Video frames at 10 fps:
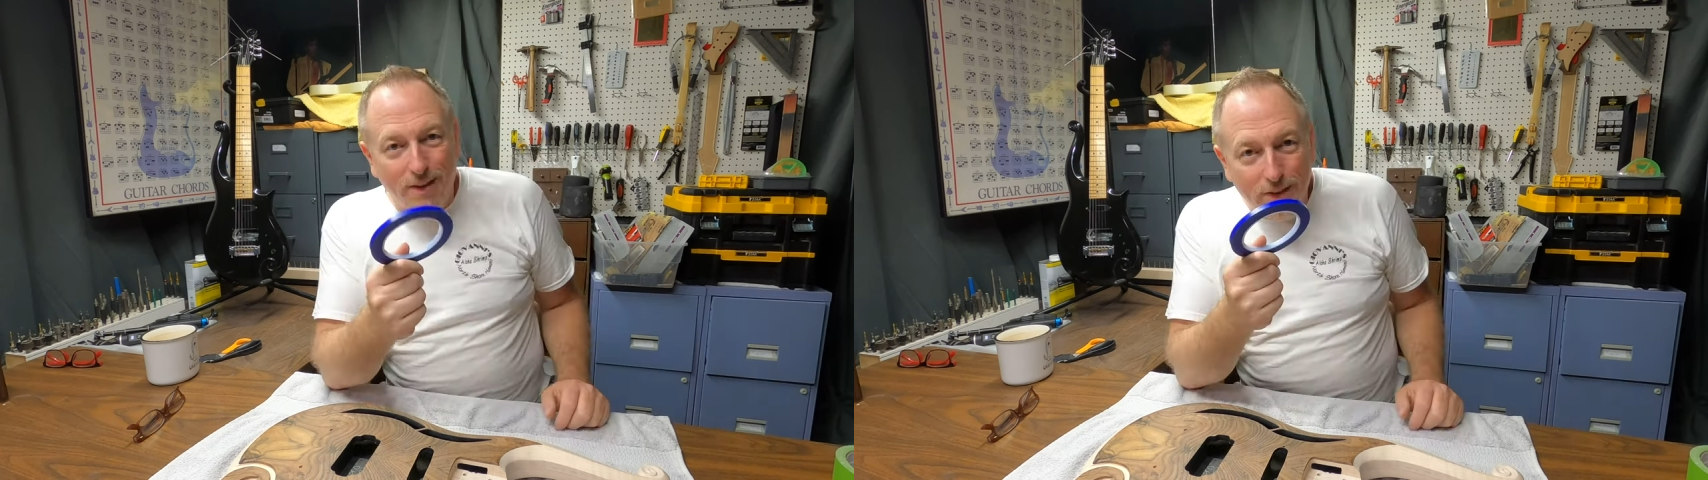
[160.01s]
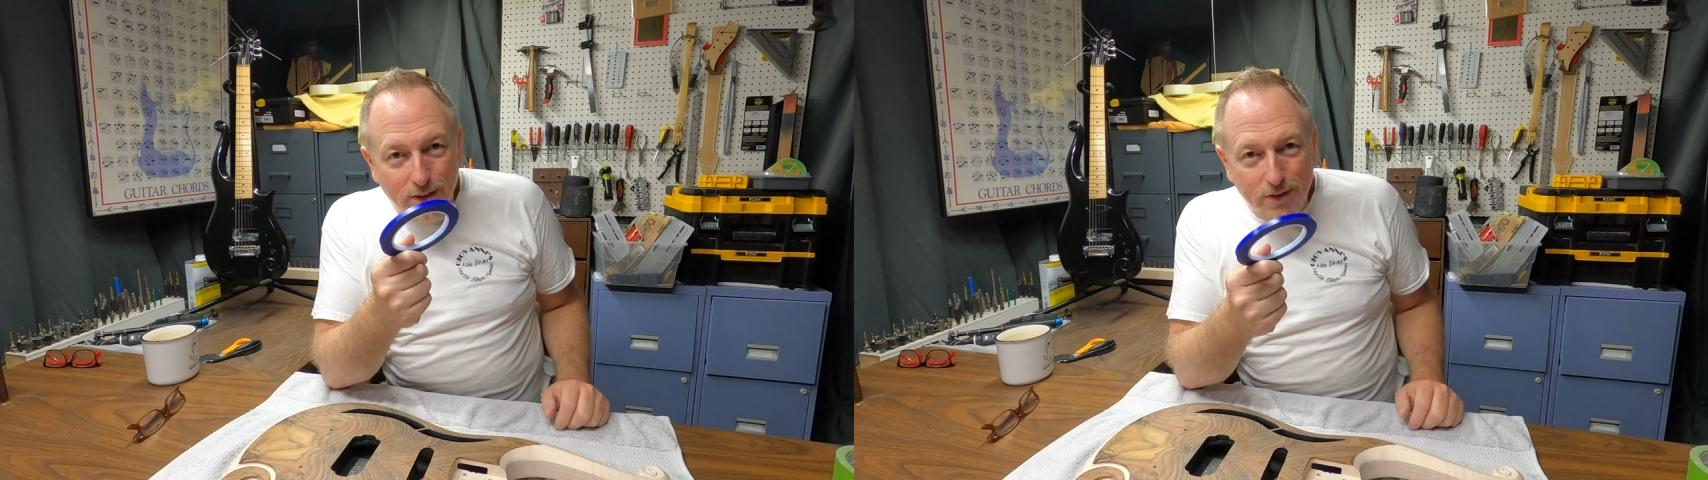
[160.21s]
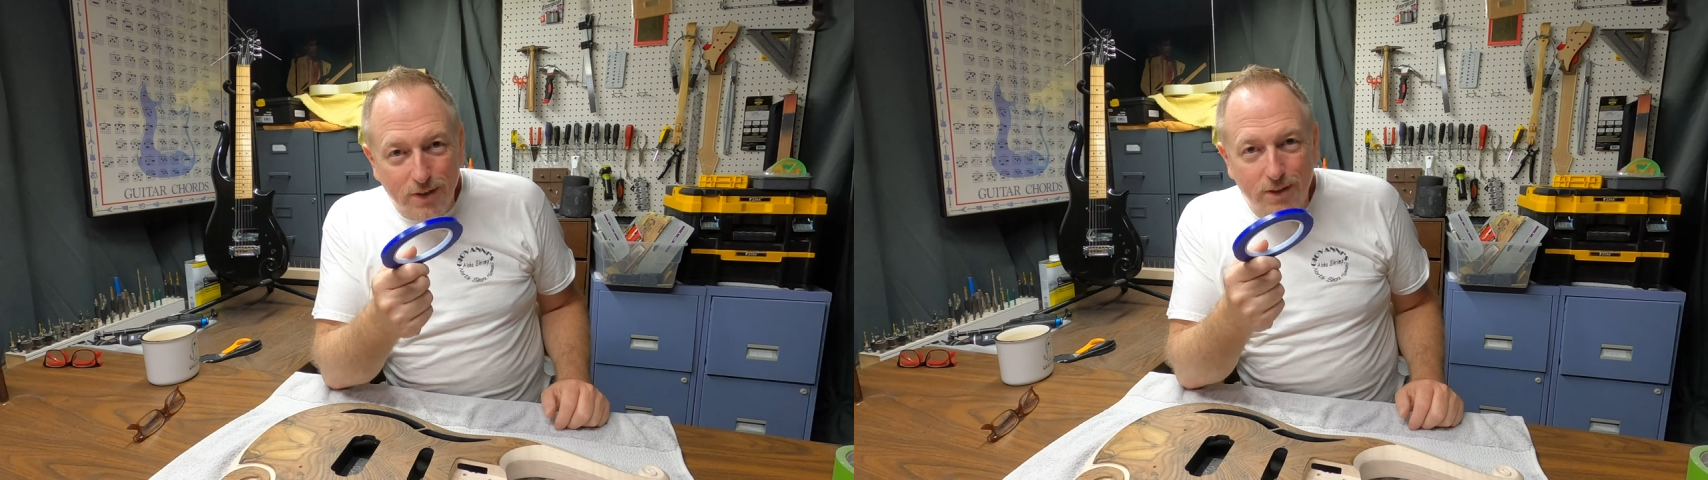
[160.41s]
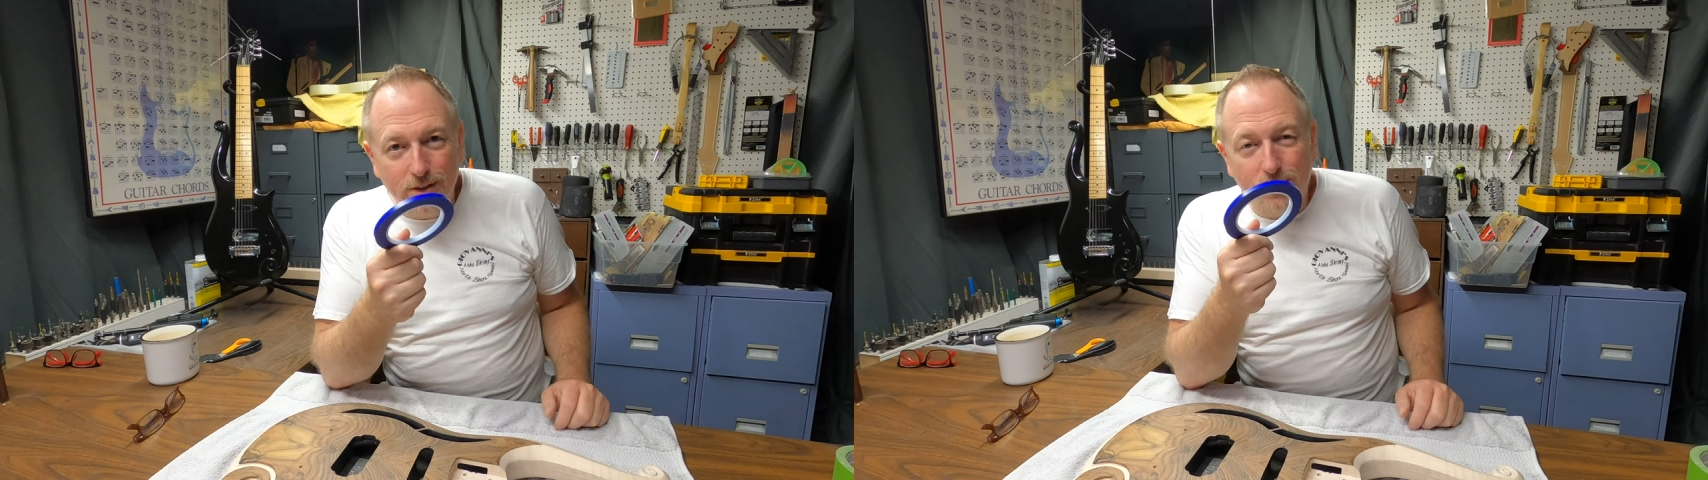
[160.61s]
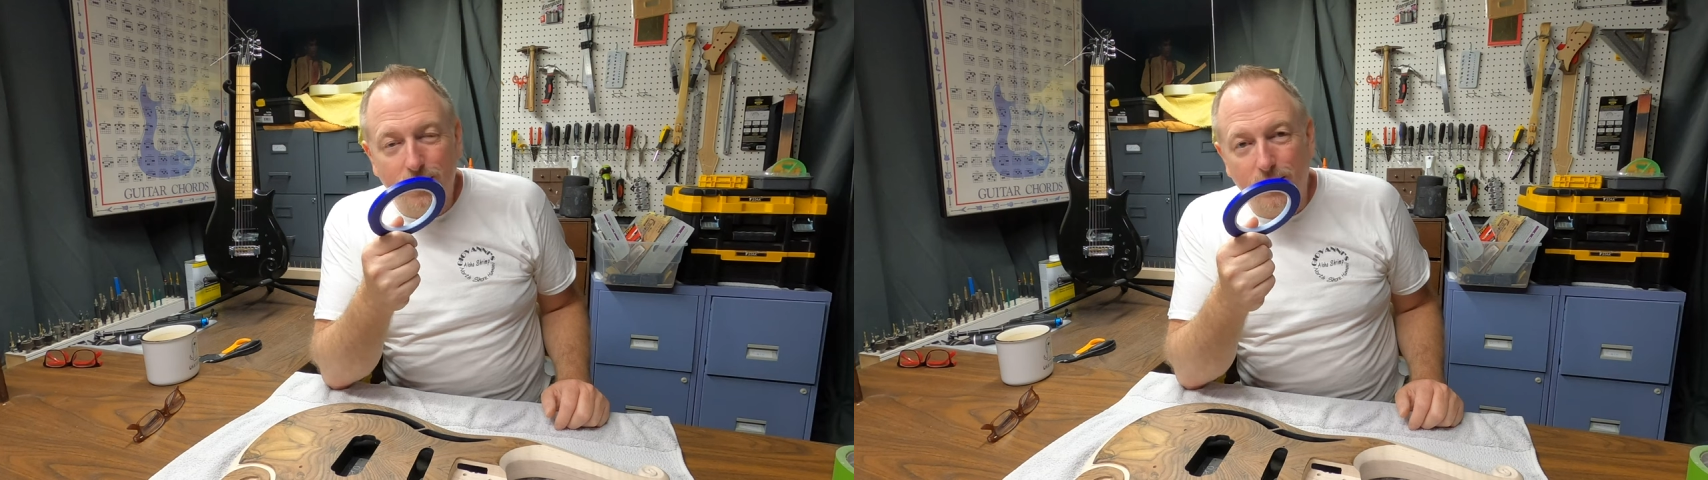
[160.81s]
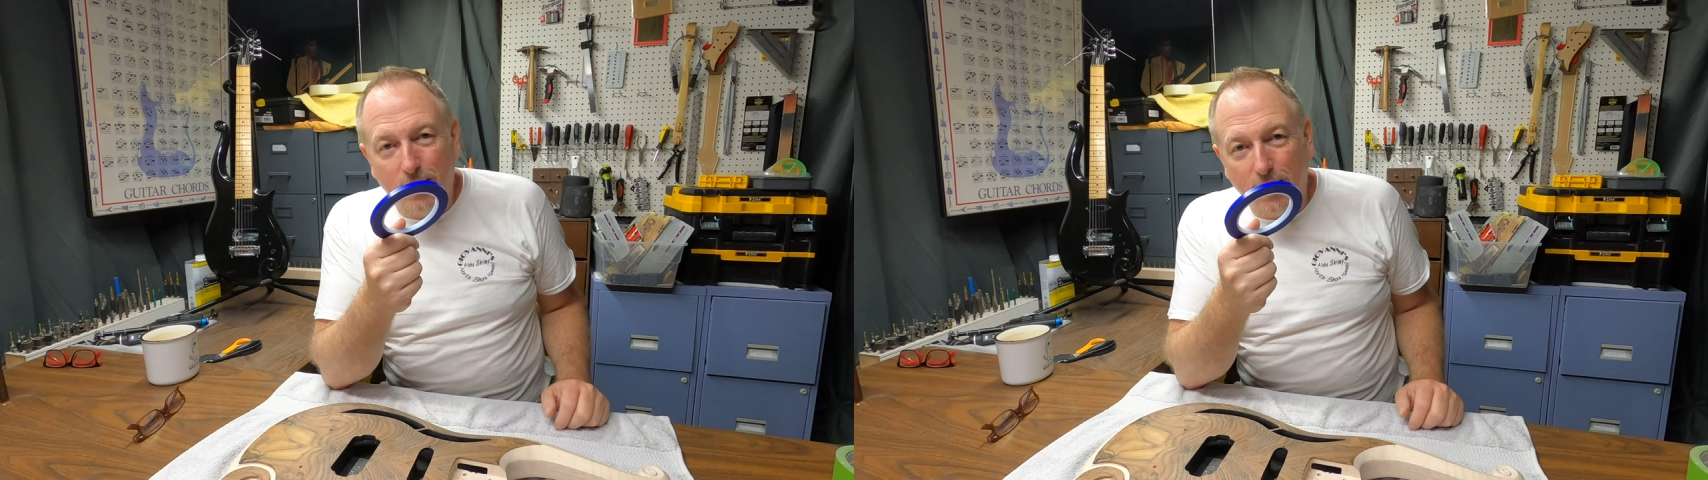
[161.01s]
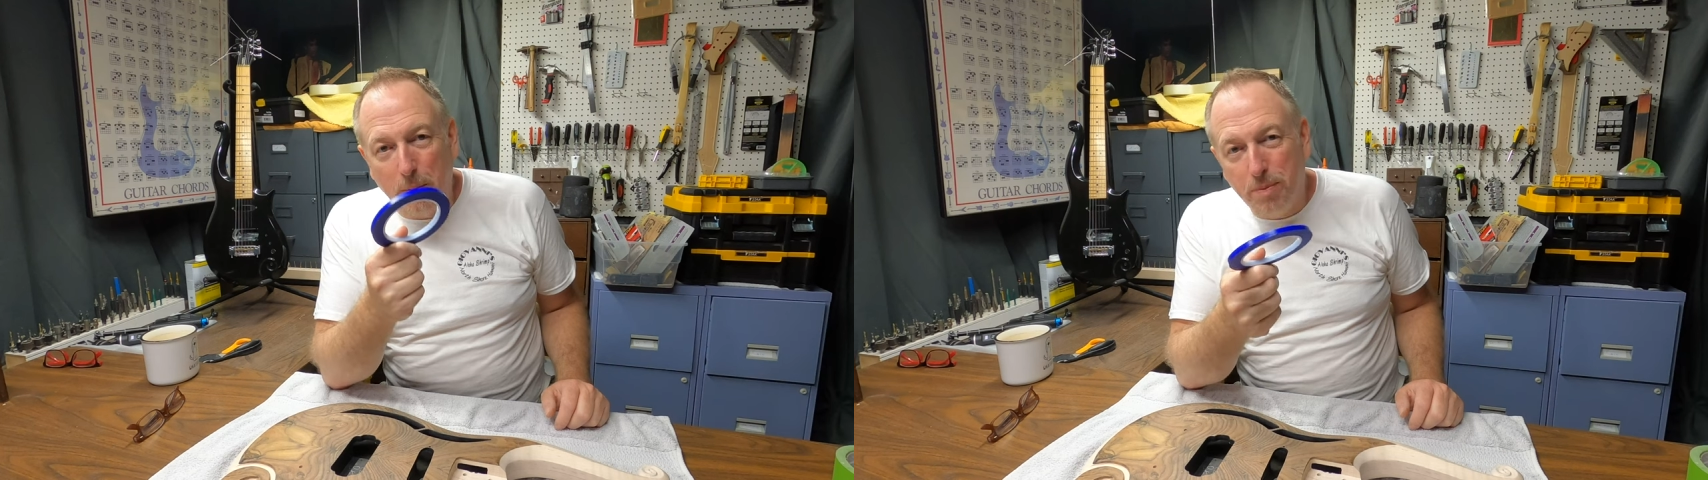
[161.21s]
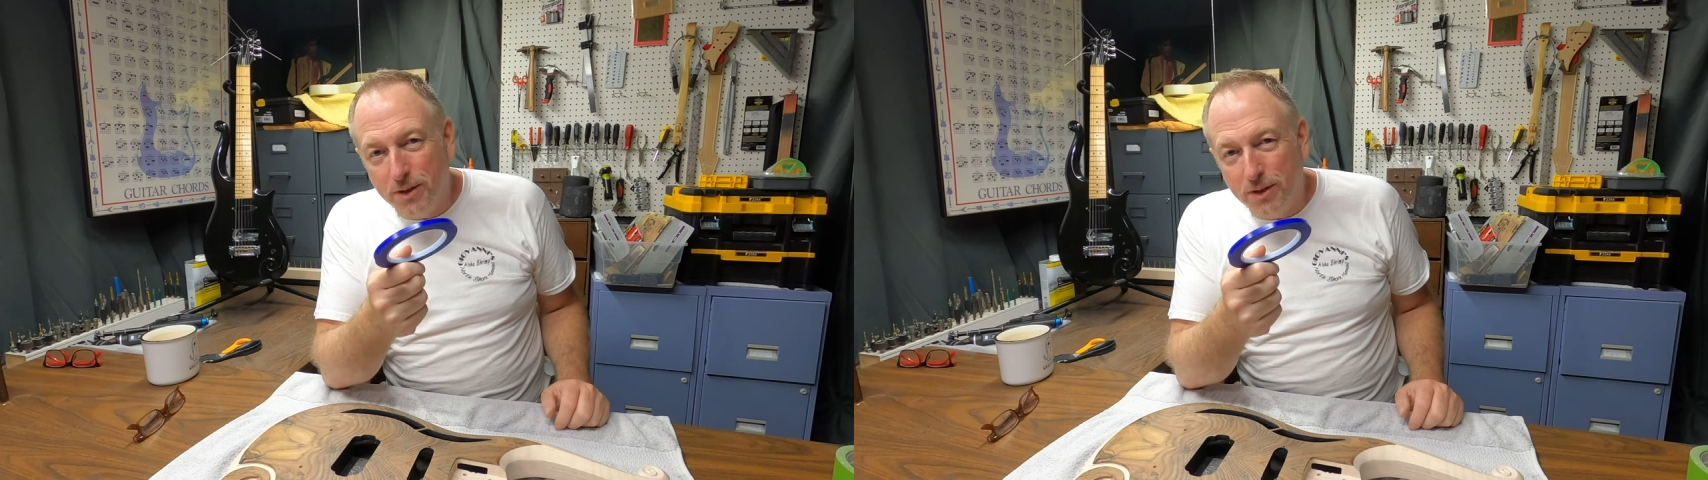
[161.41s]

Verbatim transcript: This is a